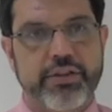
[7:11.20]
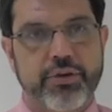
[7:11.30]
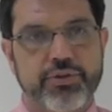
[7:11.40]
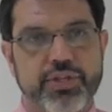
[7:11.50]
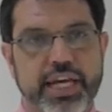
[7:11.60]

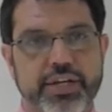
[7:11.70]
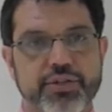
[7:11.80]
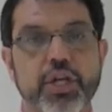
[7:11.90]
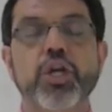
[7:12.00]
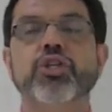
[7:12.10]
those
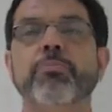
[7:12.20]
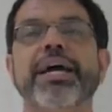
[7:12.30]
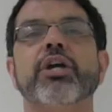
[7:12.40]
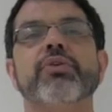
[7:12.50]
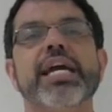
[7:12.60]
things. So
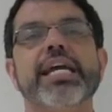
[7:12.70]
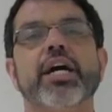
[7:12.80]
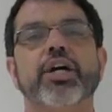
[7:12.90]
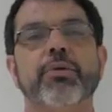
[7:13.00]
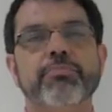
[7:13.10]
by creating
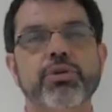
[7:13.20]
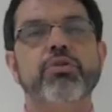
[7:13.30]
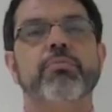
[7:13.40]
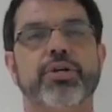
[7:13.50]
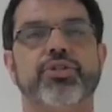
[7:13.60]
a
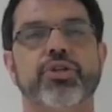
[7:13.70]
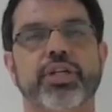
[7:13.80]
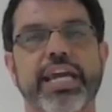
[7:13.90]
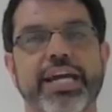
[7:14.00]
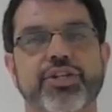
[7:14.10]
communal must,
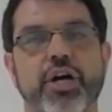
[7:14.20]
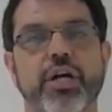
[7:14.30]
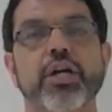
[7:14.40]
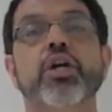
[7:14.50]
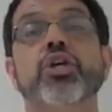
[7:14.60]
could, can't
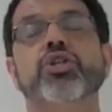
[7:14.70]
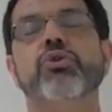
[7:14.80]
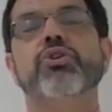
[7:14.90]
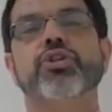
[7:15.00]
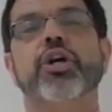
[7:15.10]
chart,
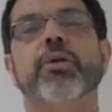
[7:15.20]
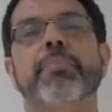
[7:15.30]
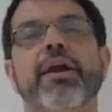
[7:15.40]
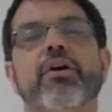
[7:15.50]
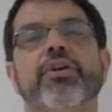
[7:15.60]
students are going to
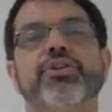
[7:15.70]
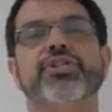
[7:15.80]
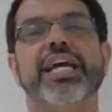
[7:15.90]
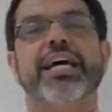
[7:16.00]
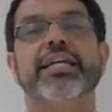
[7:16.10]
better
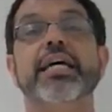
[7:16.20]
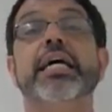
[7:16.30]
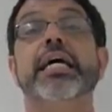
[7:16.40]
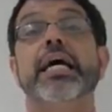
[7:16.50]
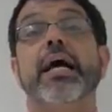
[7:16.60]
understand
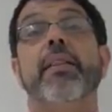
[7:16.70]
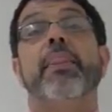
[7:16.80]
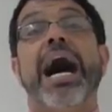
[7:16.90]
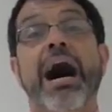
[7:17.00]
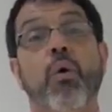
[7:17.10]

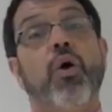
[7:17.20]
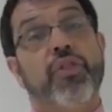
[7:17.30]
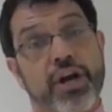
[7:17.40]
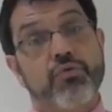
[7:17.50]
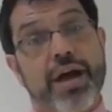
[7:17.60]
how
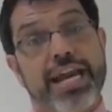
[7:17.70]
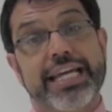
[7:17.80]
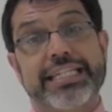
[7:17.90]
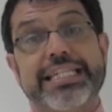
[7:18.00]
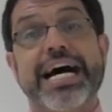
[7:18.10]
their
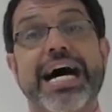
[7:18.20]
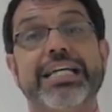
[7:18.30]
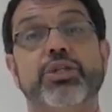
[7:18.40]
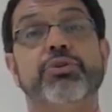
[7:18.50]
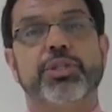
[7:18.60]
writing is
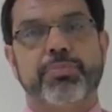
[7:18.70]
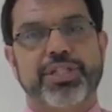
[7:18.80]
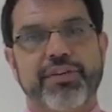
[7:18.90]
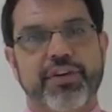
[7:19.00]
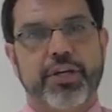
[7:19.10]
tied to a
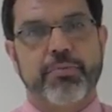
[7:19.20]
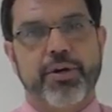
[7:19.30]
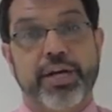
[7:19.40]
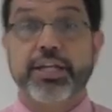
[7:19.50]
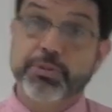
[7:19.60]
specific
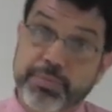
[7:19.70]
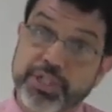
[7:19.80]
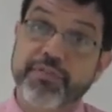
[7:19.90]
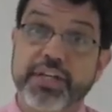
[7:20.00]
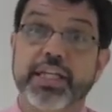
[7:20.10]
community,
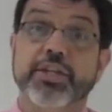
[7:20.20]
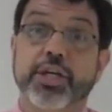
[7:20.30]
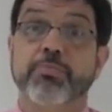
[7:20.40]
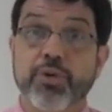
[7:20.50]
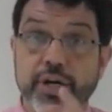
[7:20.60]
specifically the
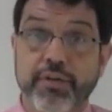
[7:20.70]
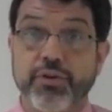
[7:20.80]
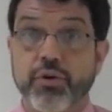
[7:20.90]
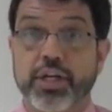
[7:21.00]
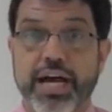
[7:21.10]
community of
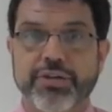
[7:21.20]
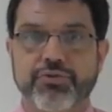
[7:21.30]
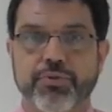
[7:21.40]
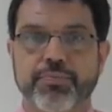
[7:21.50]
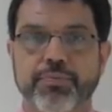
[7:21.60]
your
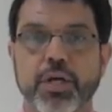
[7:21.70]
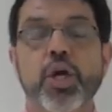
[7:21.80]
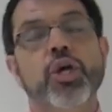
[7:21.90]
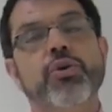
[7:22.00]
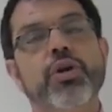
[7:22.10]
classroom.
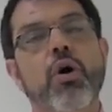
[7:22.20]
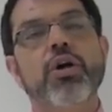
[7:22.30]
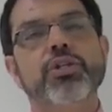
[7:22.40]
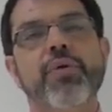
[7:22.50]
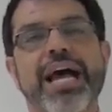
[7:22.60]
You can
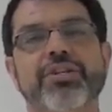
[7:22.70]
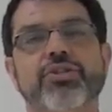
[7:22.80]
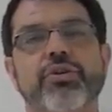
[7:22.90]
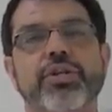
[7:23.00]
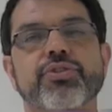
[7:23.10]
also ask
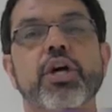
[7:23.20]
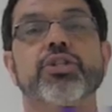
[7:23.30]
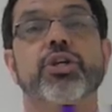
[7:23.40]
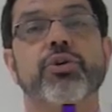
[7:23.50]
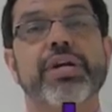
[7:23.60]
students
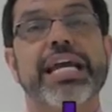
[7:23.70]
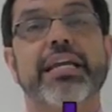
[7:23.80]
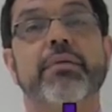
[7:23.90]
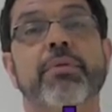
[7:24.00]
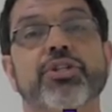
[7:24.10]
to
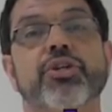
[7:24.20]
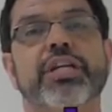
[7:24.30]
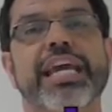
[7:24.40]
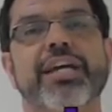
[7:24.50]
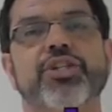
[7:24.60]
create must,
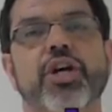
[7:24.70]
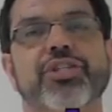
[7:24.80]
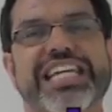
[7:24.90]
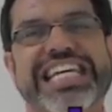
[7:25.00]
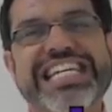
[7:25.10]
could, can't
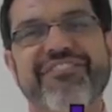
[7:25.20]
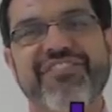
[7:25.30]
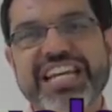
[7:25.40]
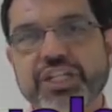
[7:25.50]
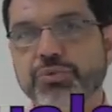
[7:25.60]
charts
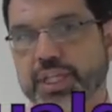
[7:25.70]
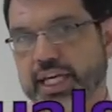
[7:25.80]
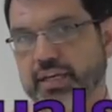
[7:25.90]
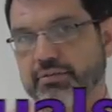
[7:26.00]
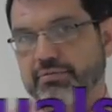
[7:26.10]
individually